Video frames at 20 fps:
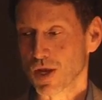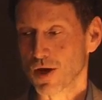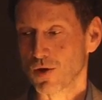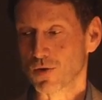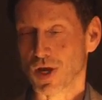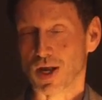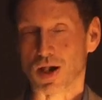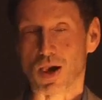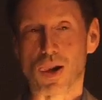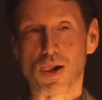
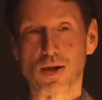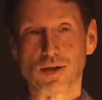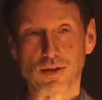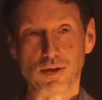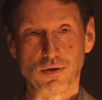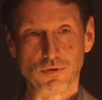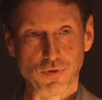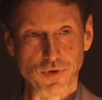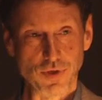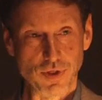Okay,
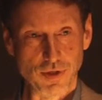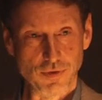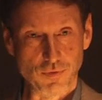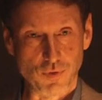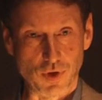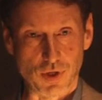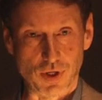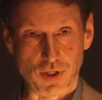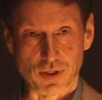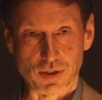so first
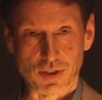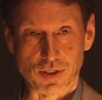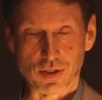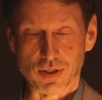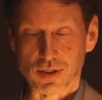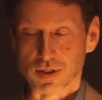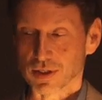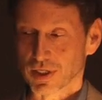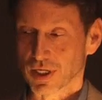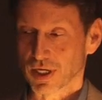of all,
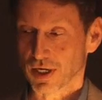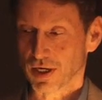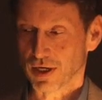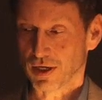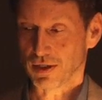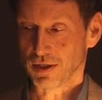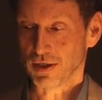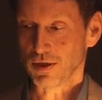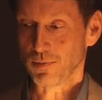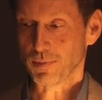just to say
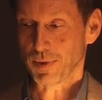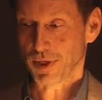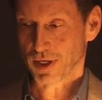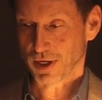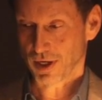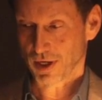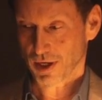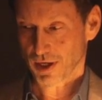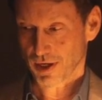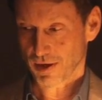a little
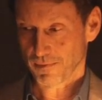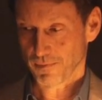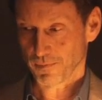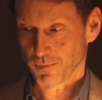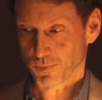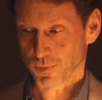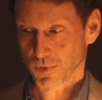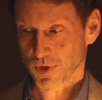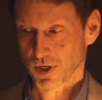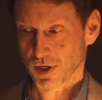bit
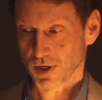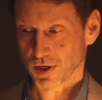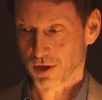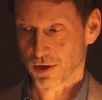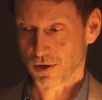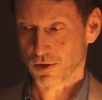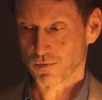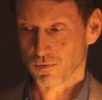um, uh,